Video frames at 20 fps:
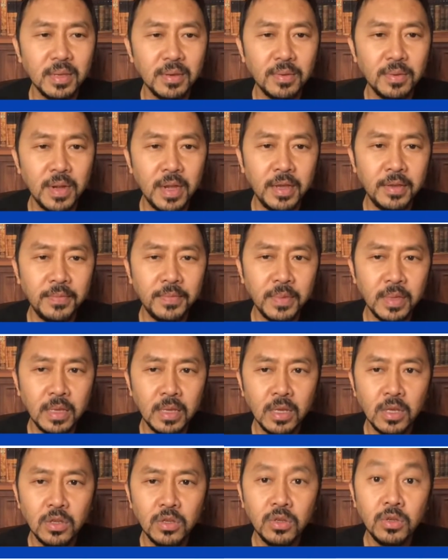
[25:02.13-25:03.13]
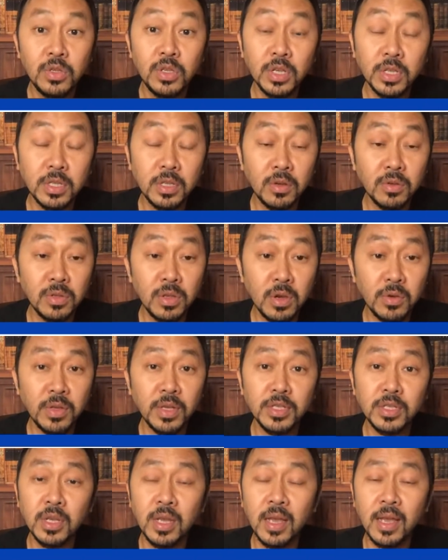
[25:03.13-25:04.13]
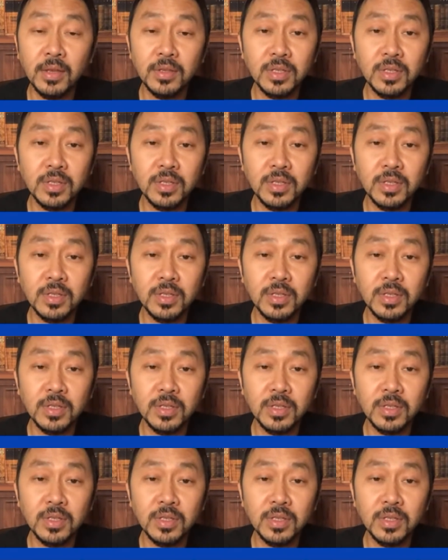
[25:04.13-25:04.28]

Right? You just don't know. That's not how